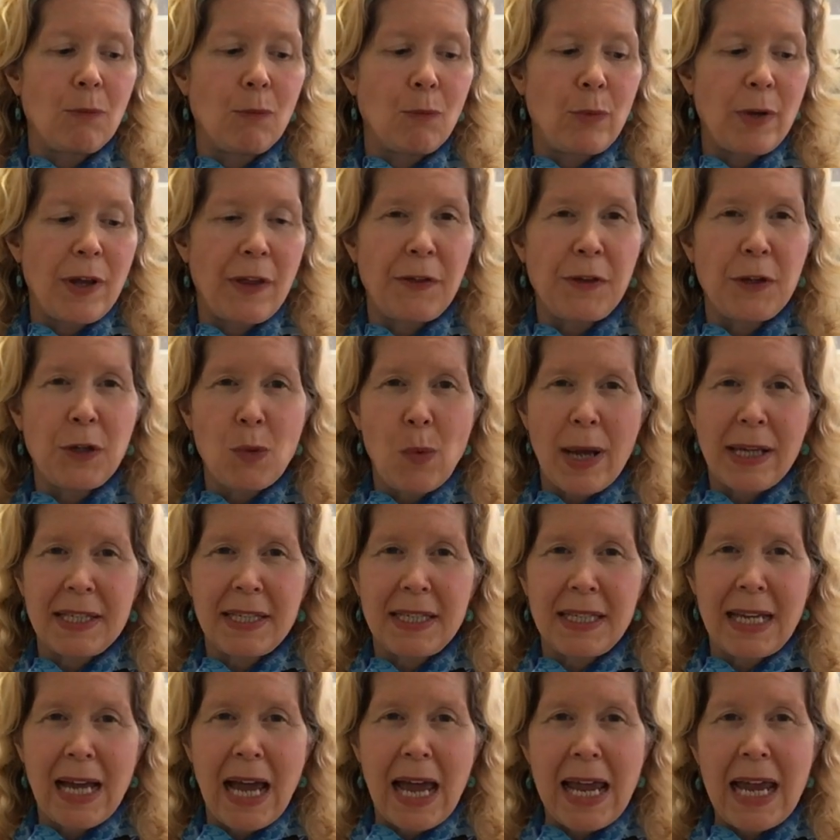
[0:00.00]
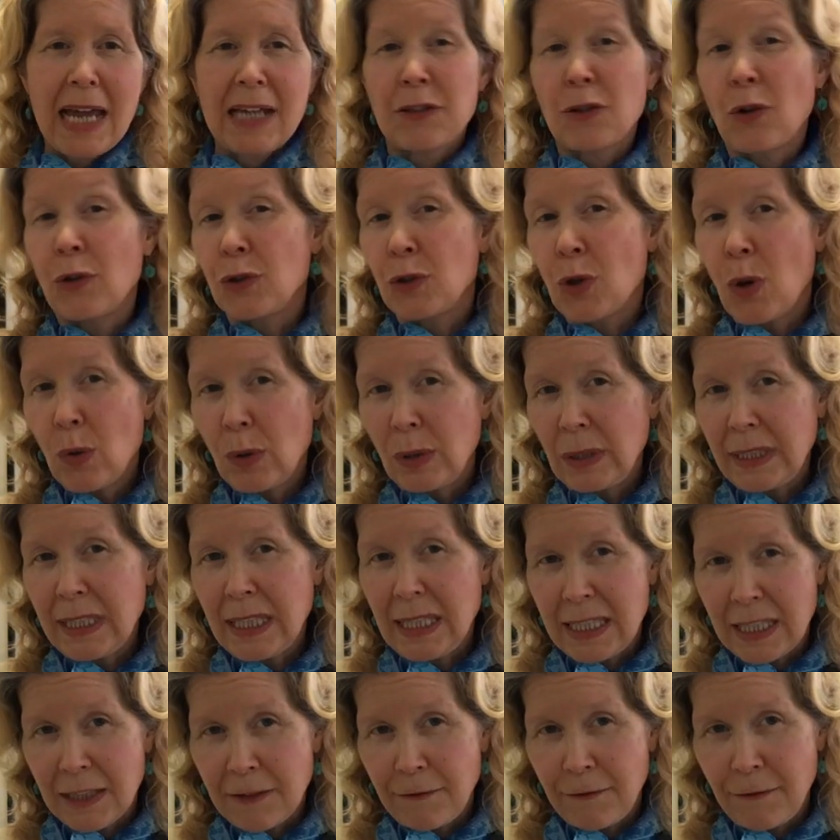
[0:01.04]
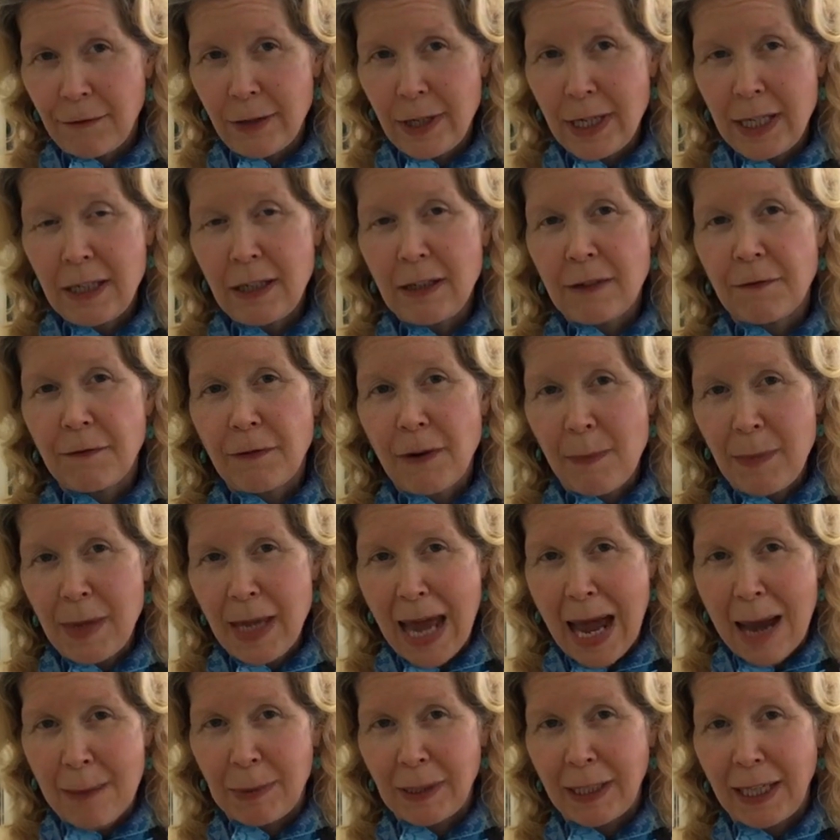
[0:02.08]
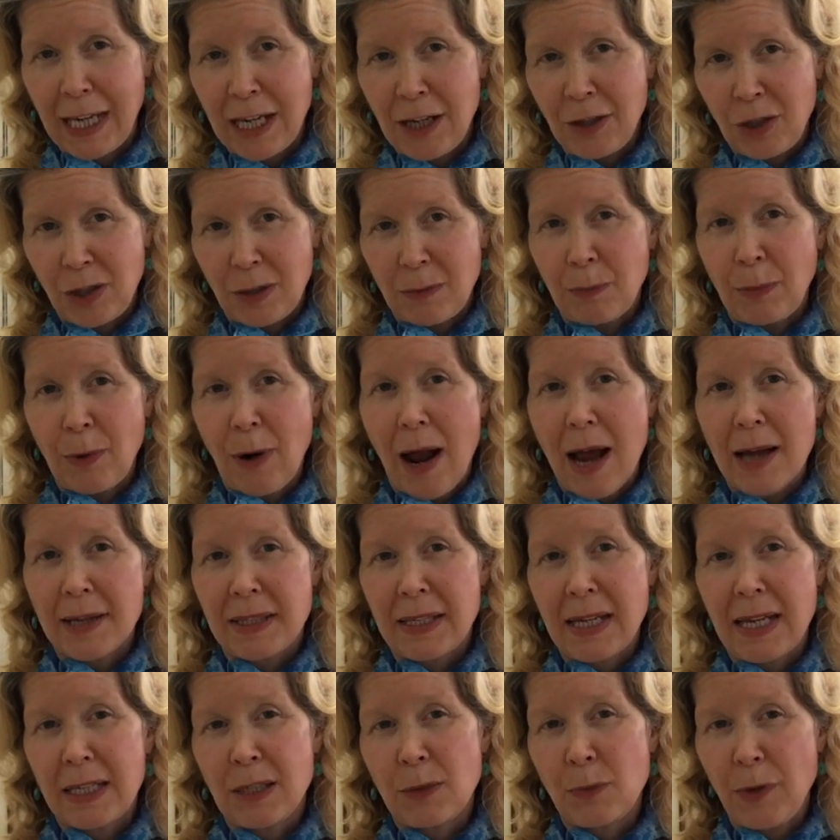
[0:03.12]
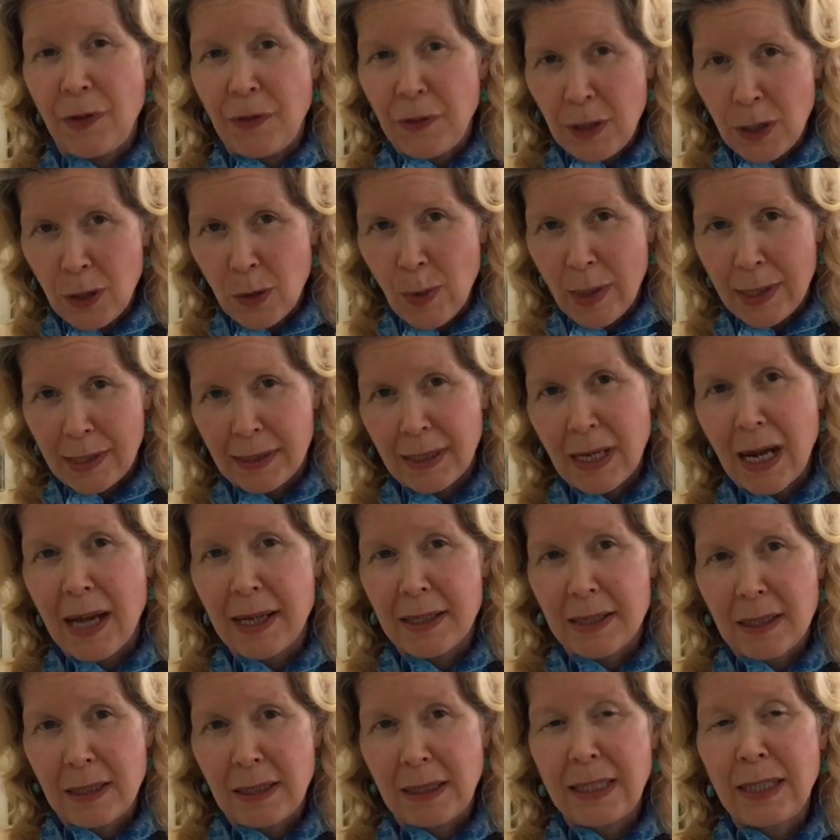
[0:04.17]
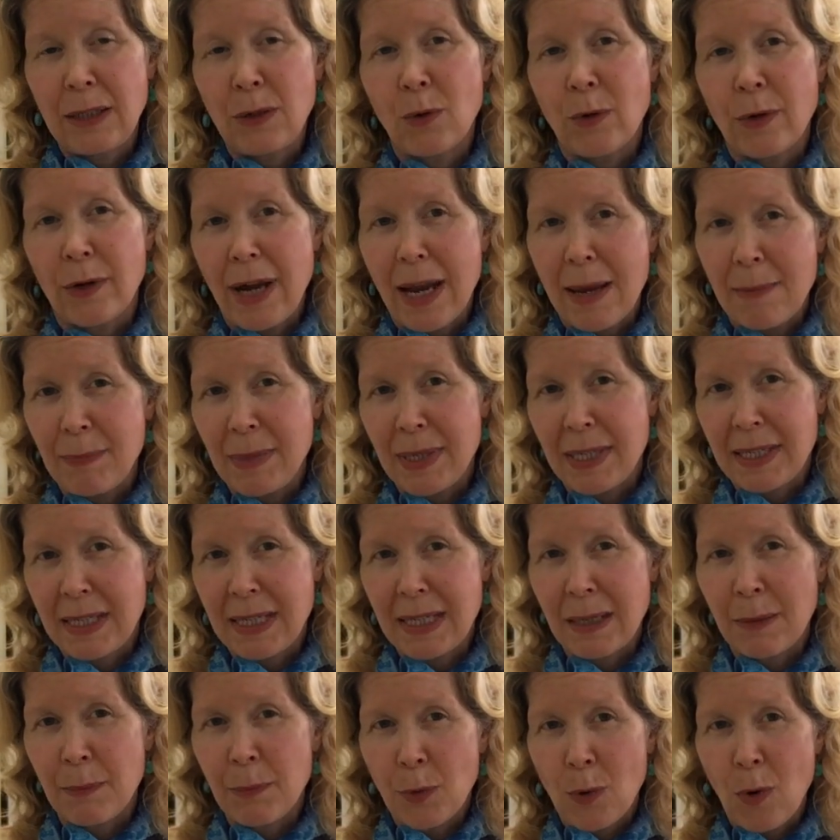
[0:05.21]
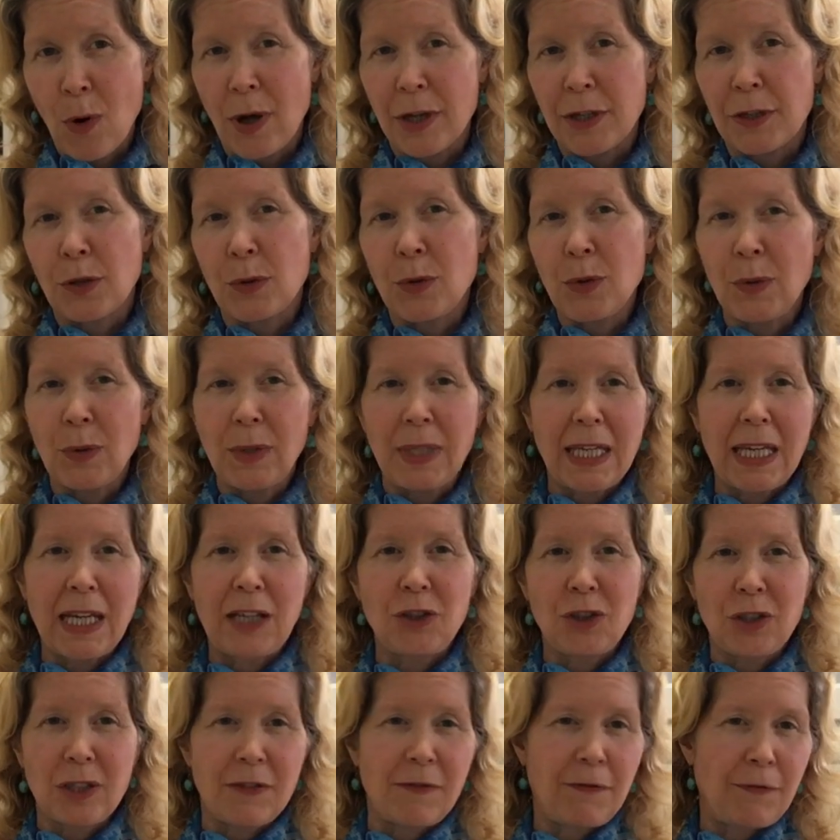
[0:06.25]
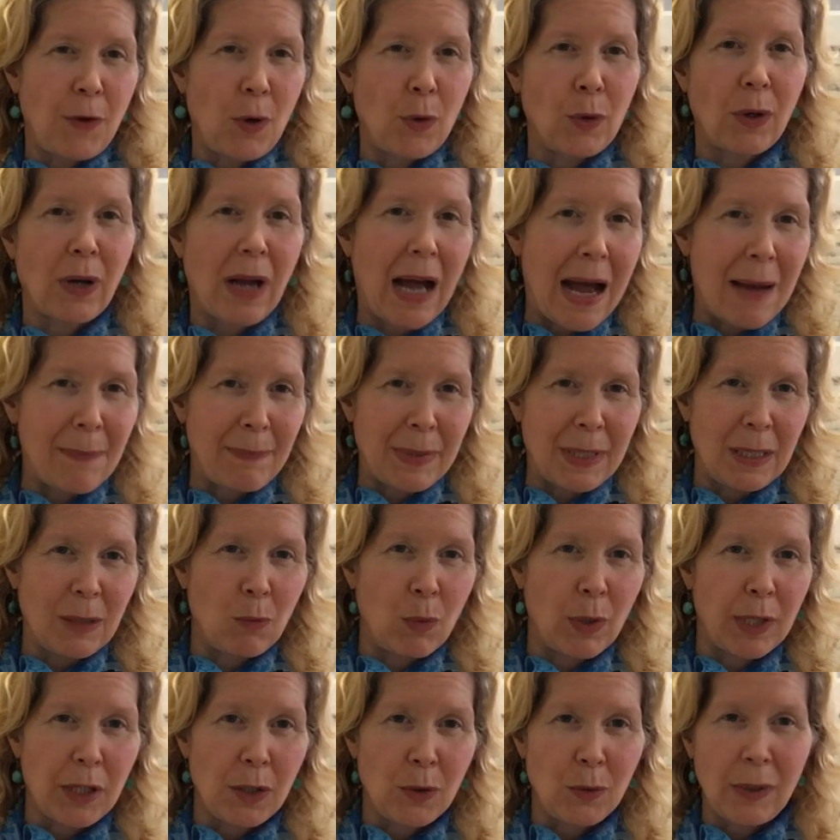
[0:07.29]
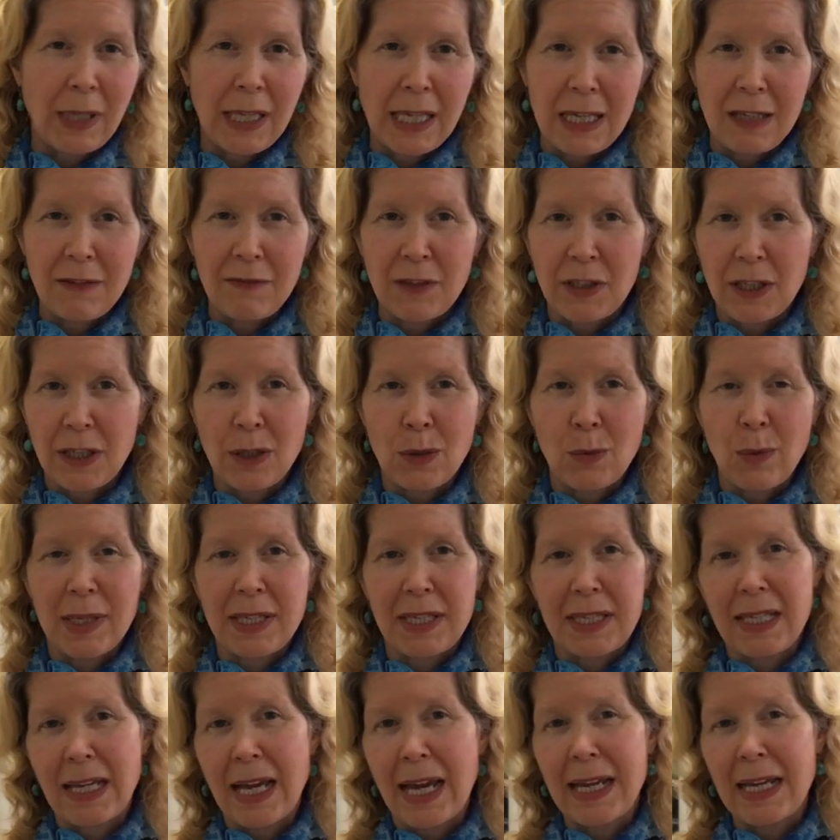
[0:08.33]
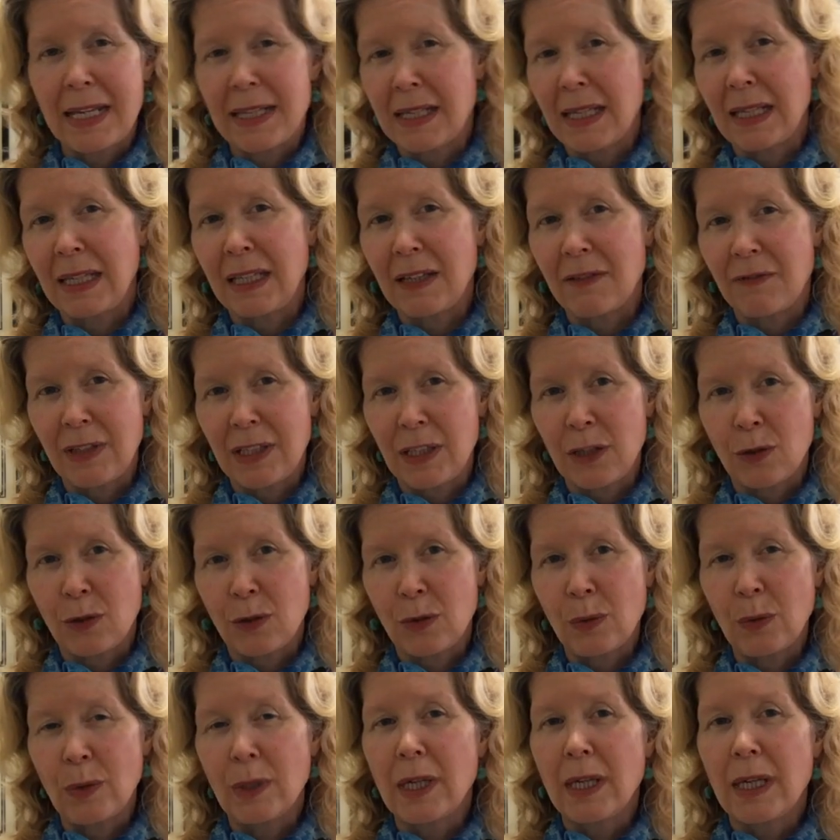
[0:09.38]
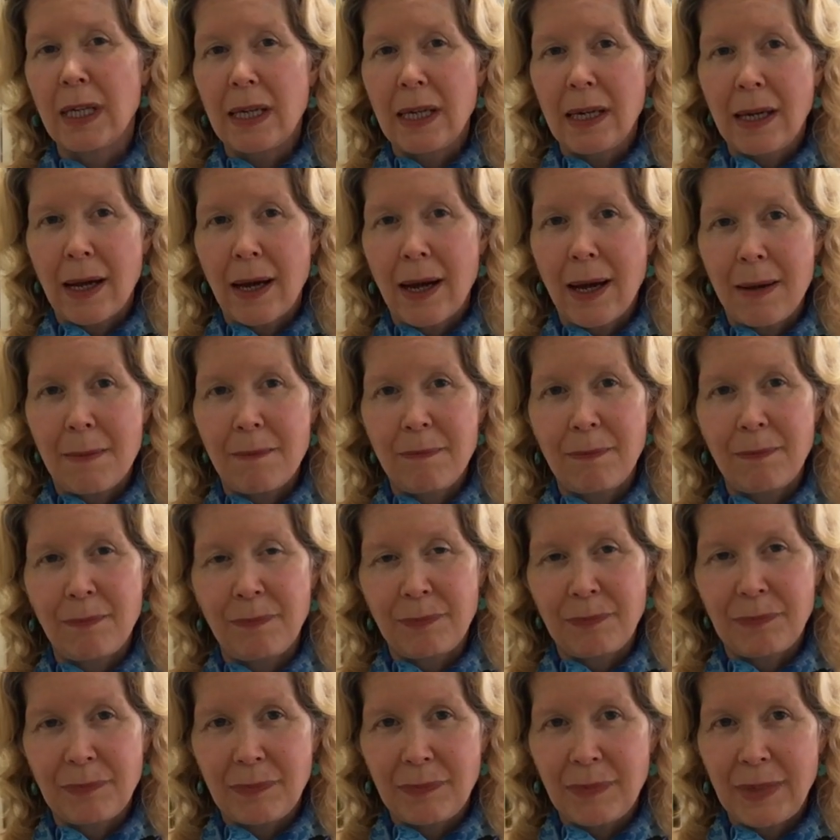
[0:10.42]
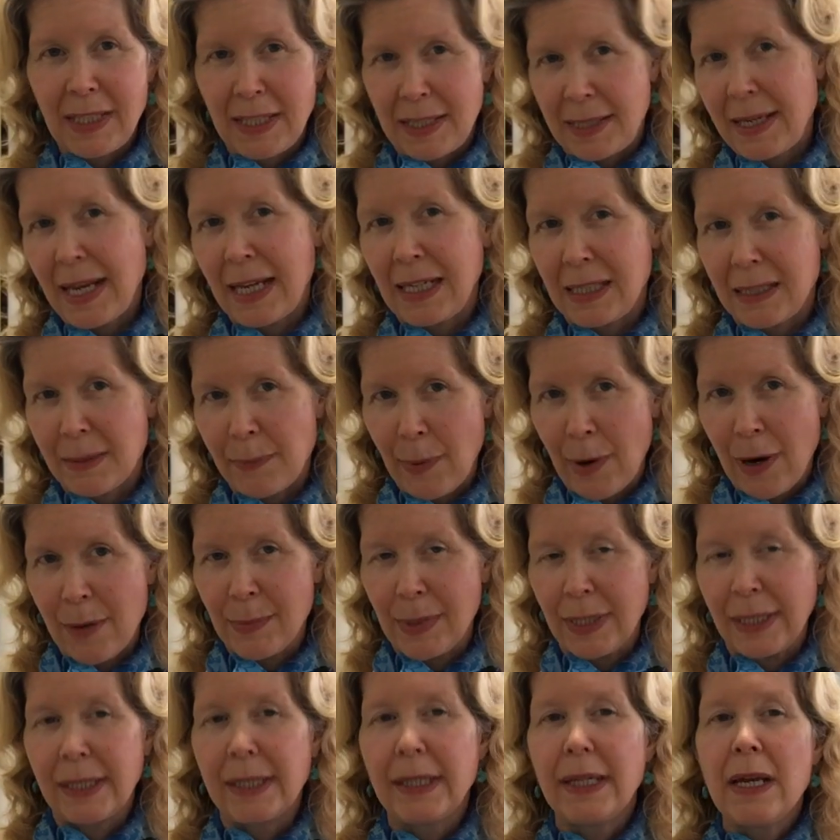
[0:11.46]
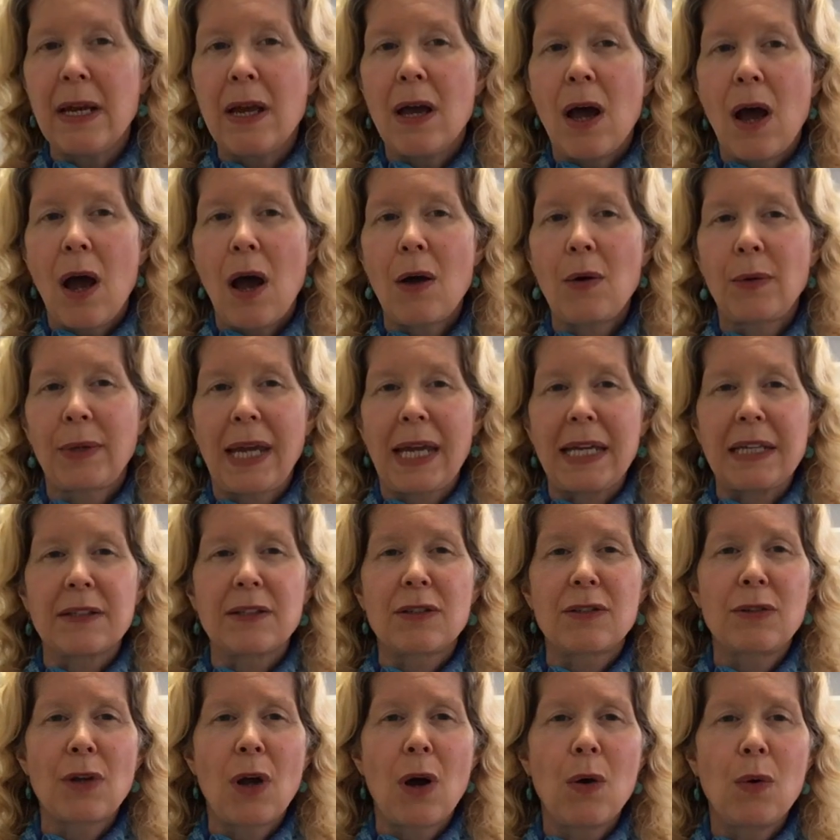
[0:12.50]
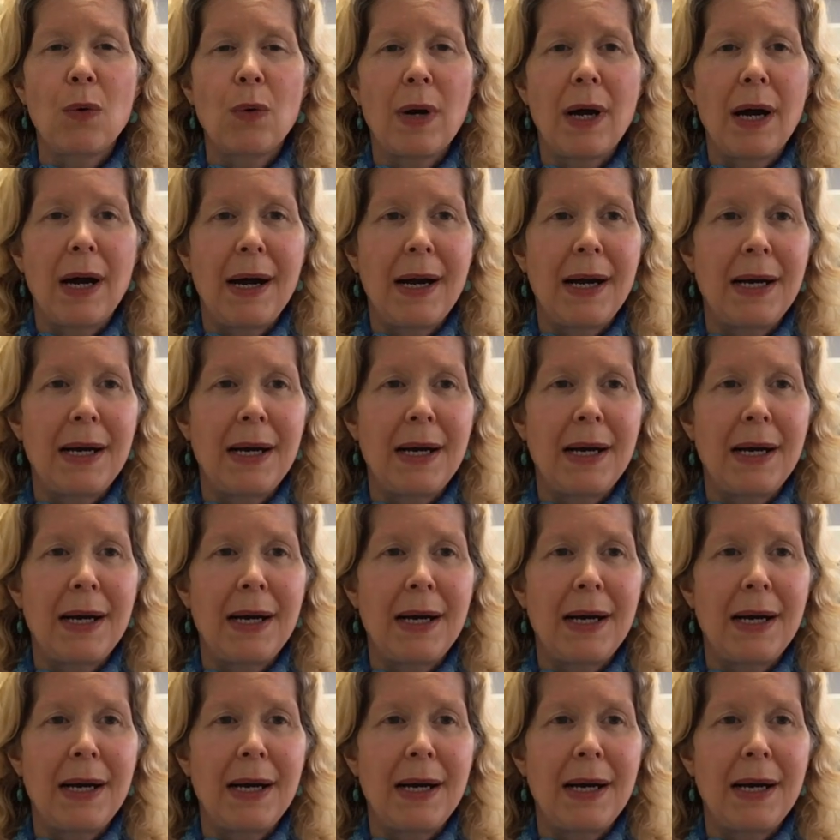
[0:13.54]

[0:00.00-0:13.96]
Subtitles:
with USCIS are totally different from the application process with the U.S. consulate or embassy abroad. So you can't just photocopy what you gave to USCIS and give it to the State Department. Okay, so